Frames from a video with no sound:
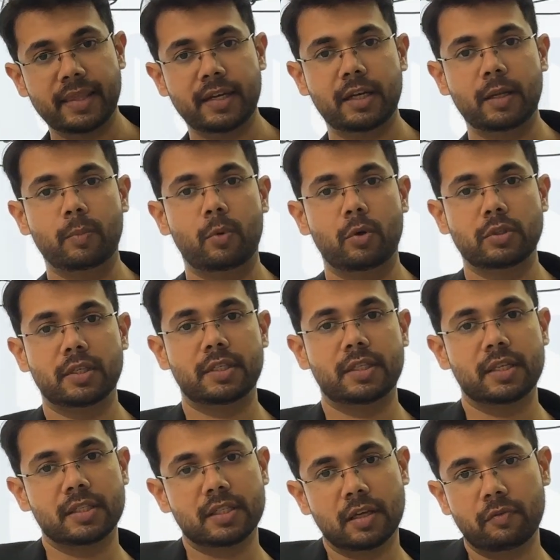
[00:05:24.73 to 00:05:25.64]
then
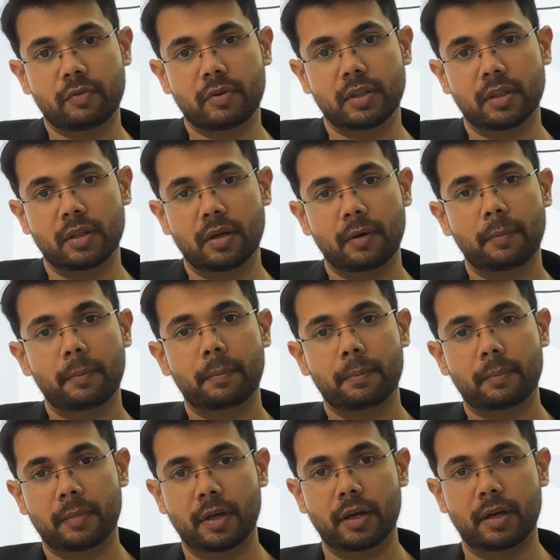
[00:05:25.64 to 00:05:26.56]
deposits itself in the
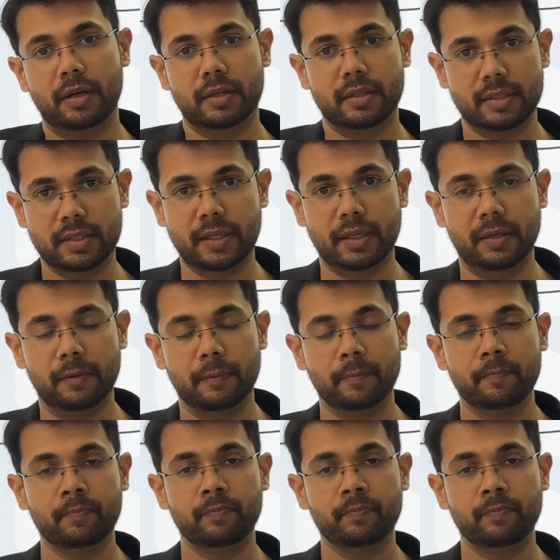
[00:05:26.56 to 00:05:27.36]
sea.